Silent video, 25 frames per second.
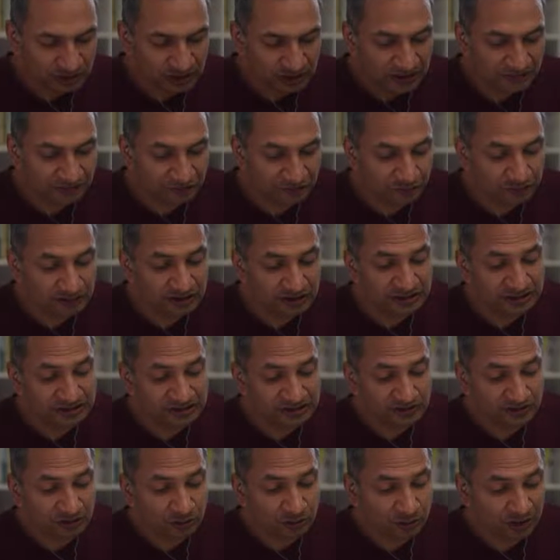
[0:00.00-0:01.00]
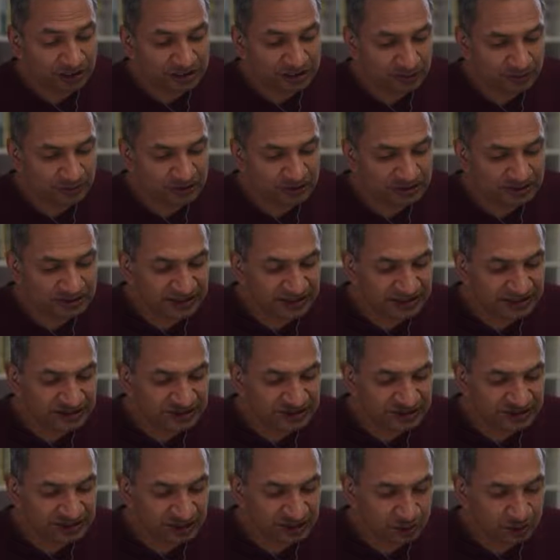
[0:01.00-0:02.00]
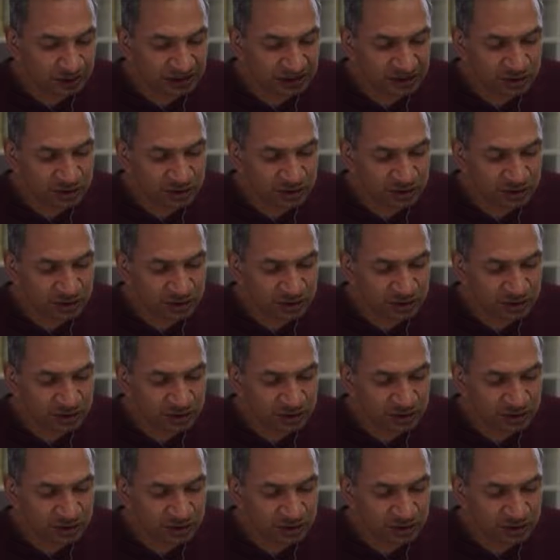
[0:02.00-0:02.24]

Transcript: A full list of the recommendations that were